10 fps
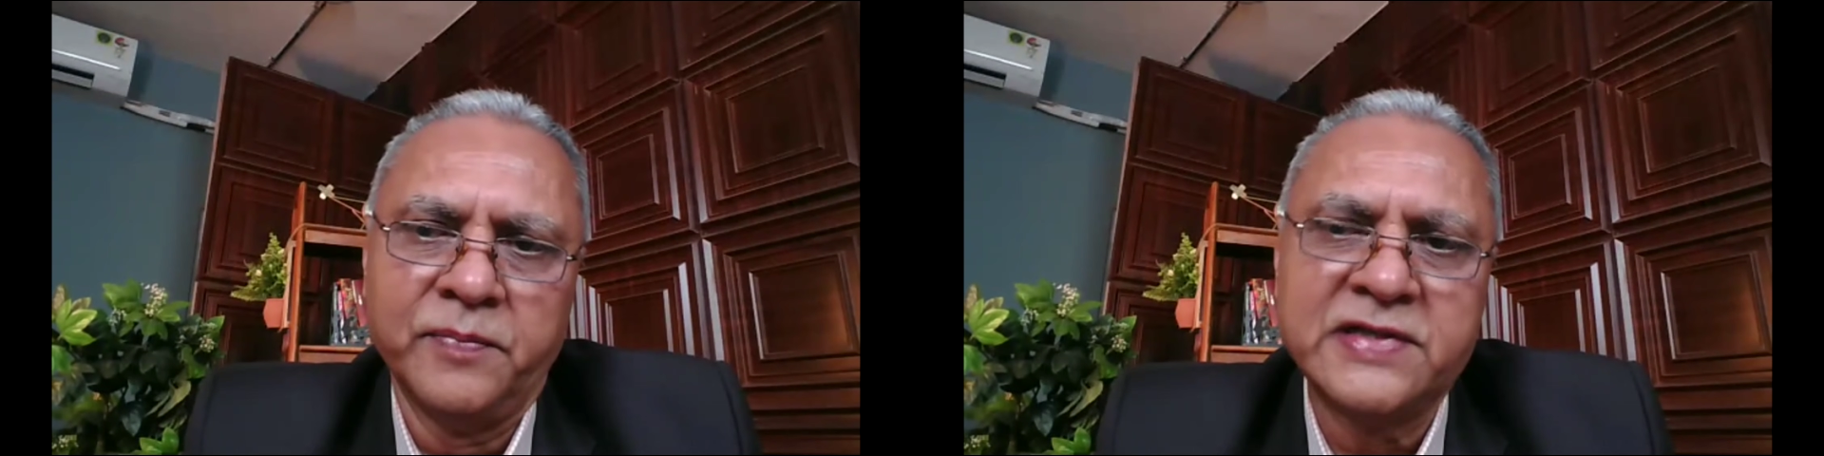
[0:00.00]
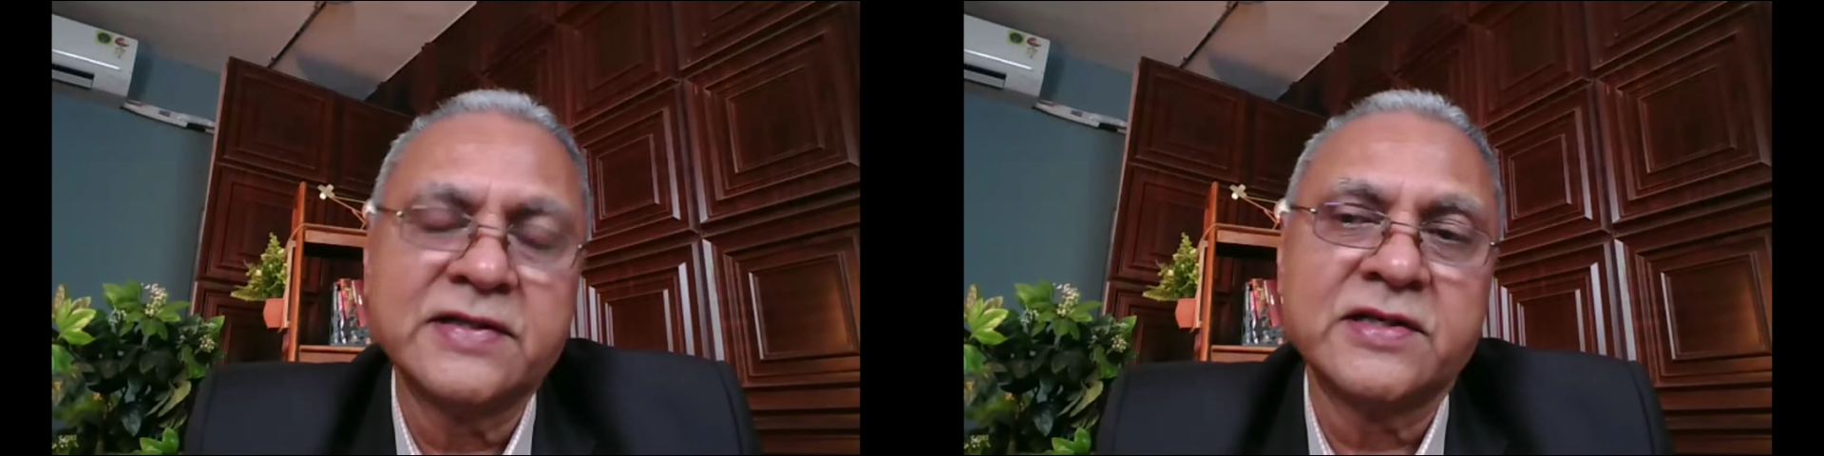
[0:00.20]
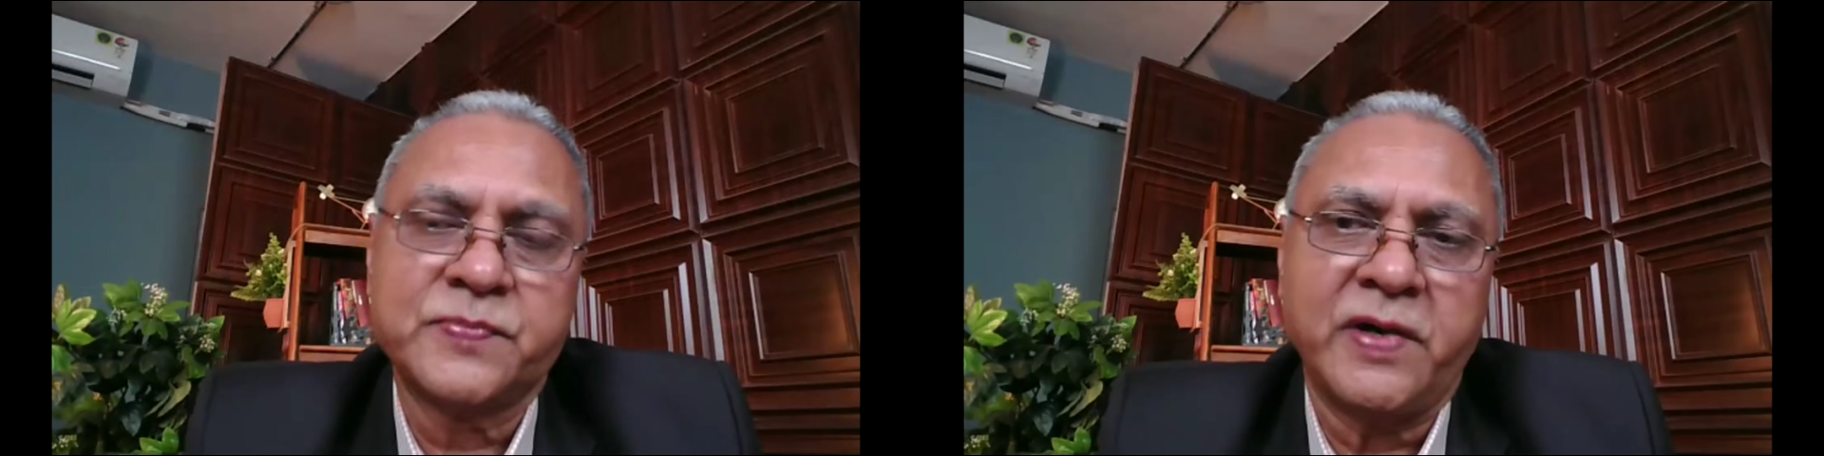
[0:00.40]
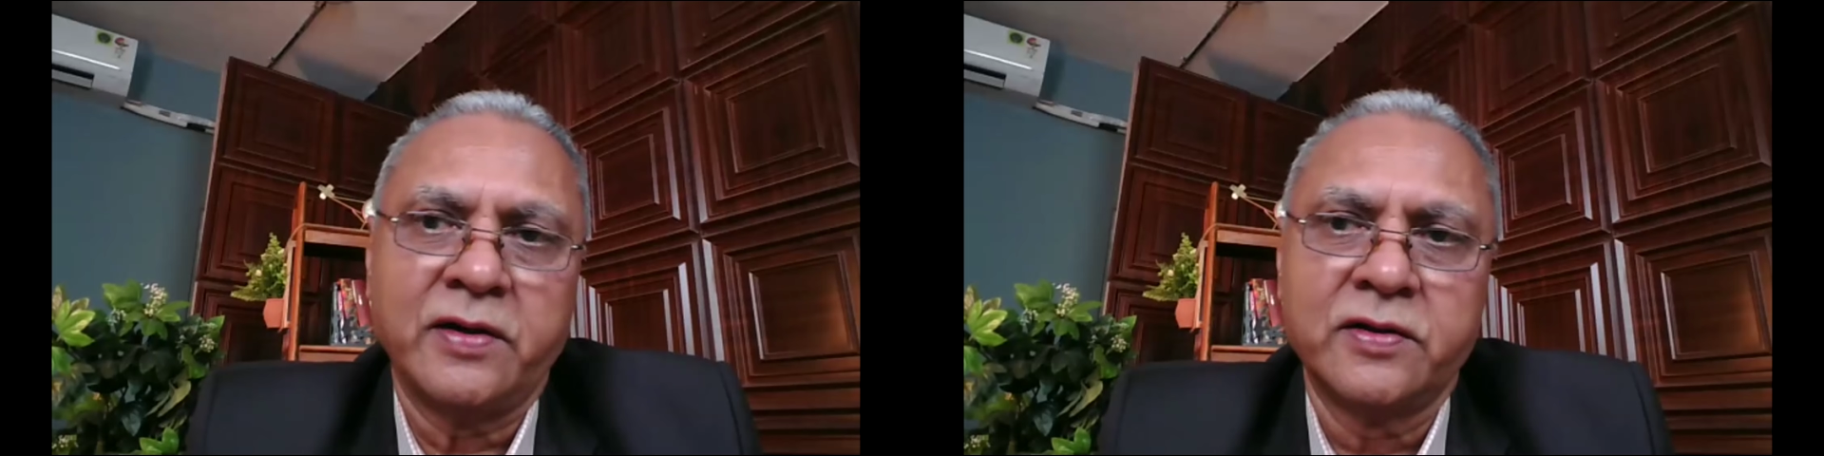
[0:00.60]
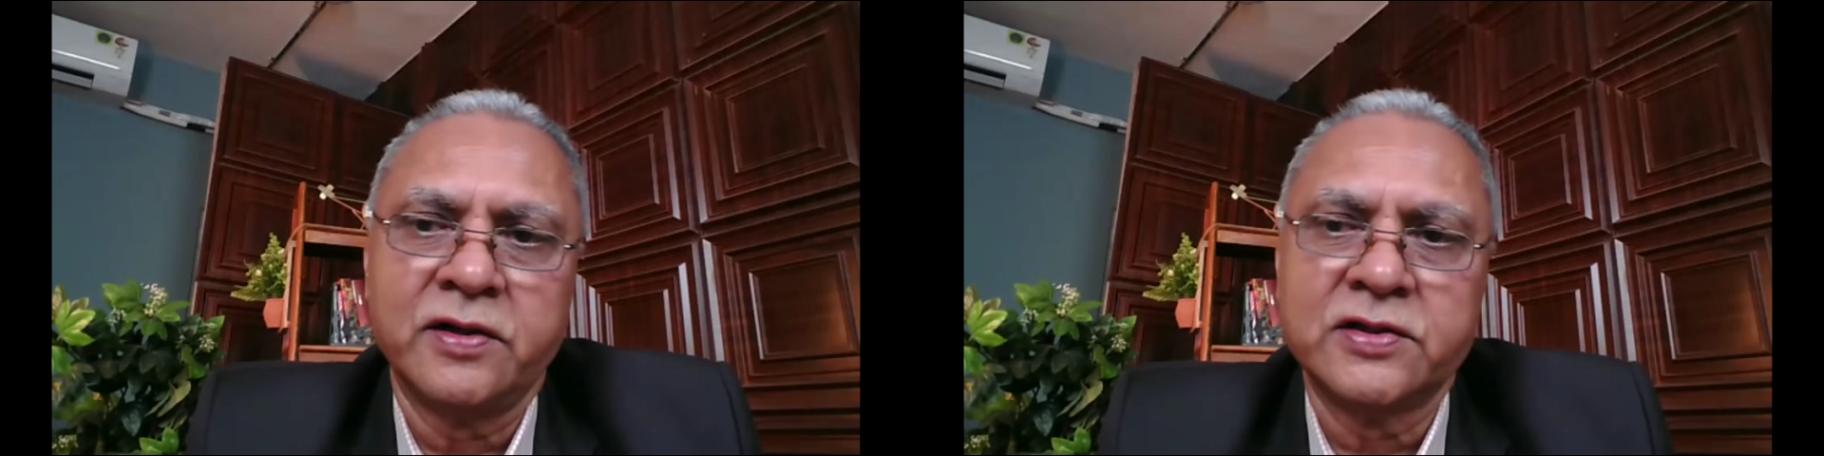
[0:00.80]
business
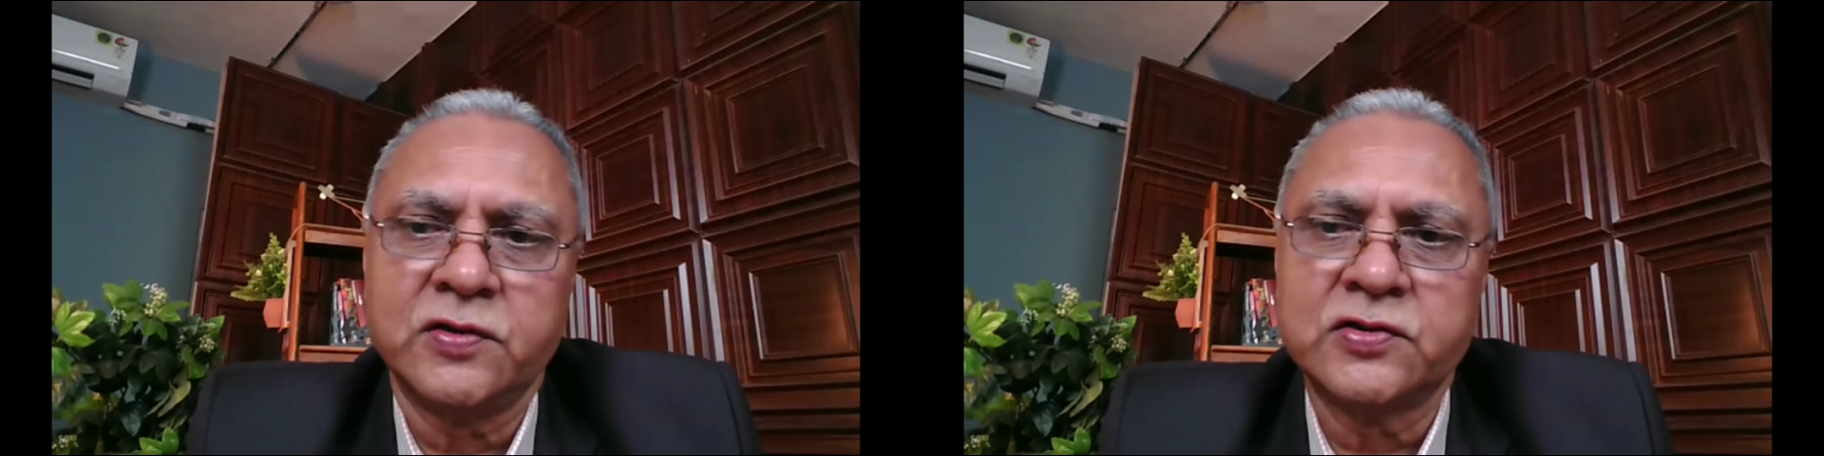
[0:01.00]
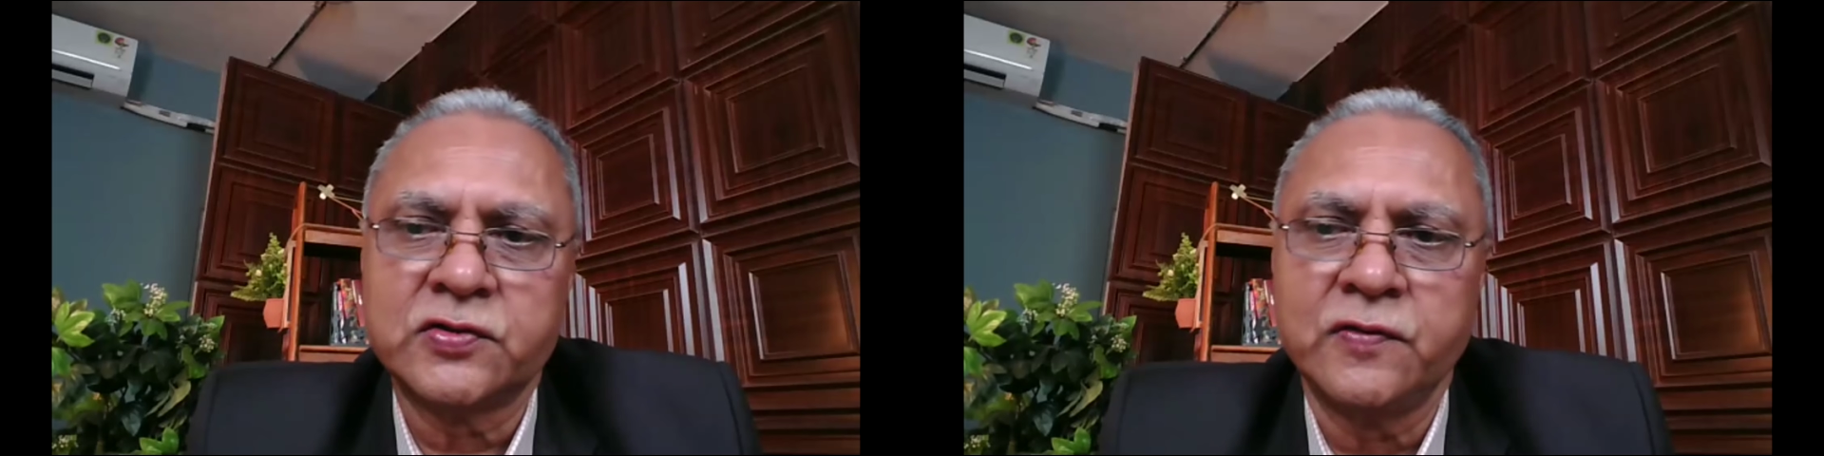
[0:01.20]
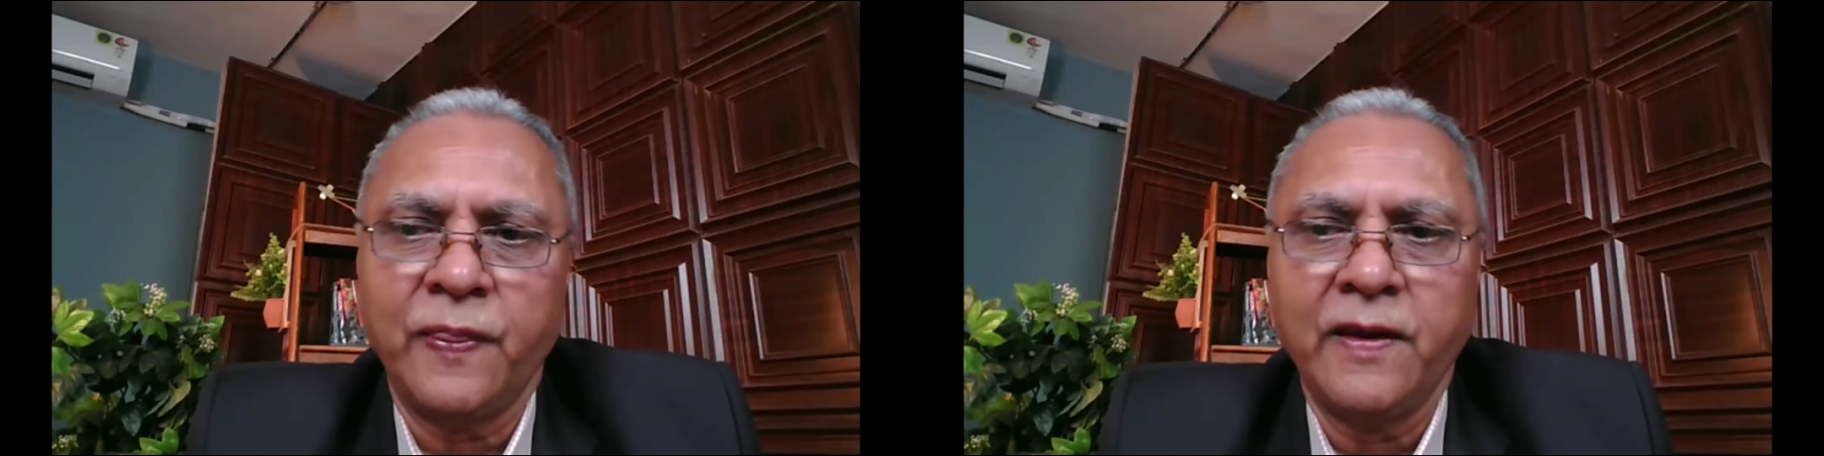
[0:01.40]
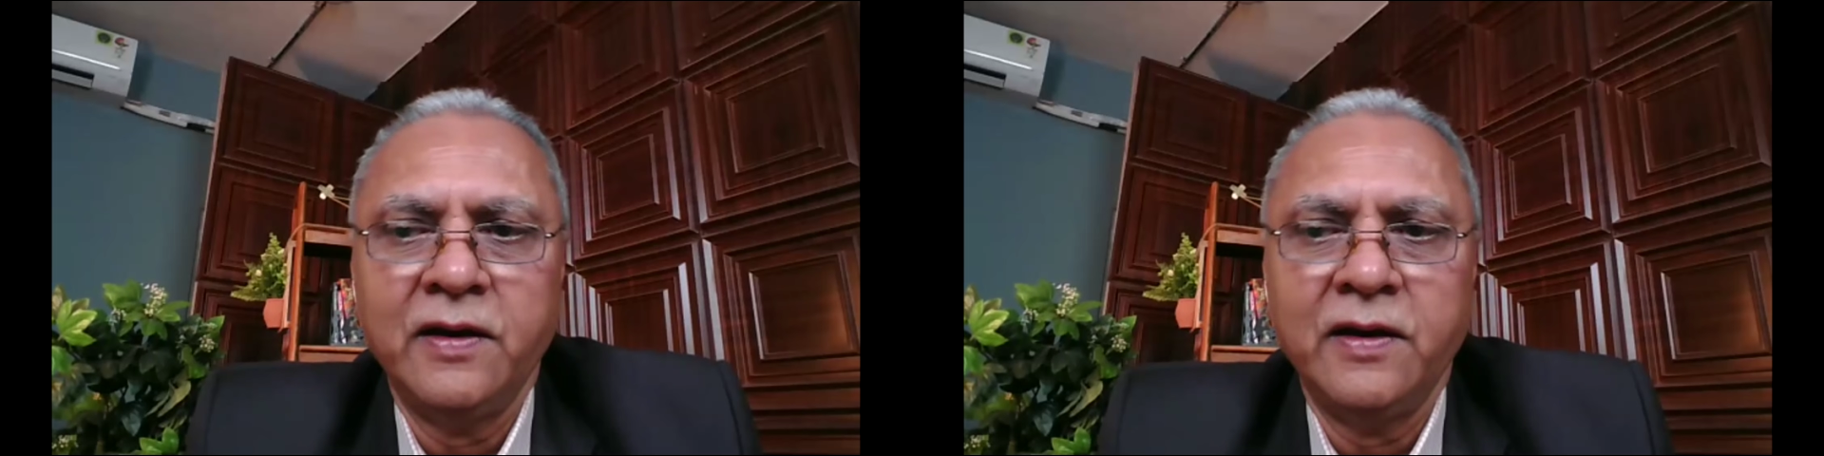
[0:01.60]
partners also,